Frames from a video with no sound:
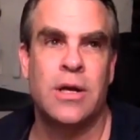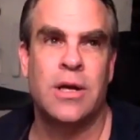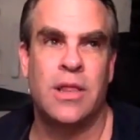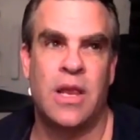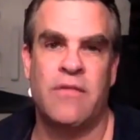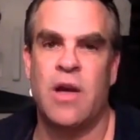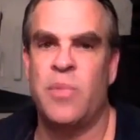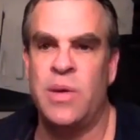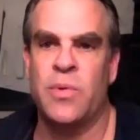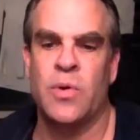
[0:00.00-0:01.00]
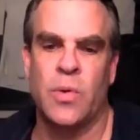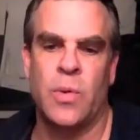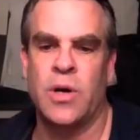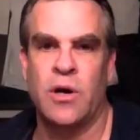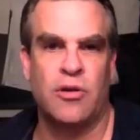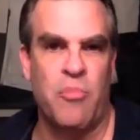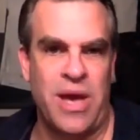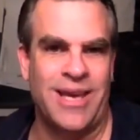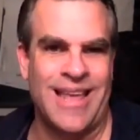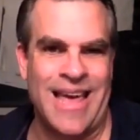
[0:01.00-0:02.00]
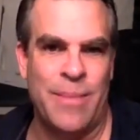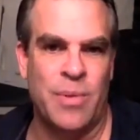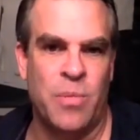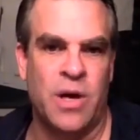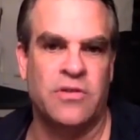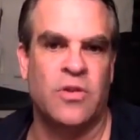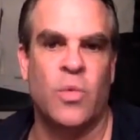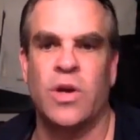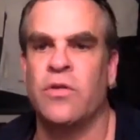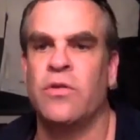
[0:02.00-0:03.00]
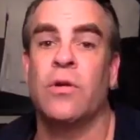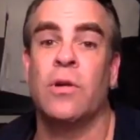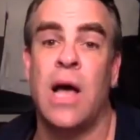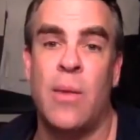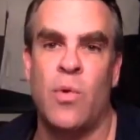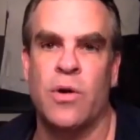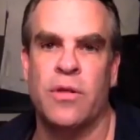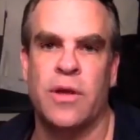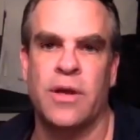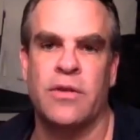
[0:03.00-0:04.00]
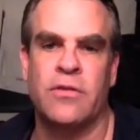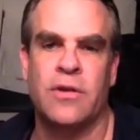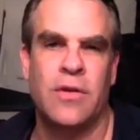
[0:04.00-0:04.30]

And then I've got people with what we call a make it happen budget, and we can do a lot more things.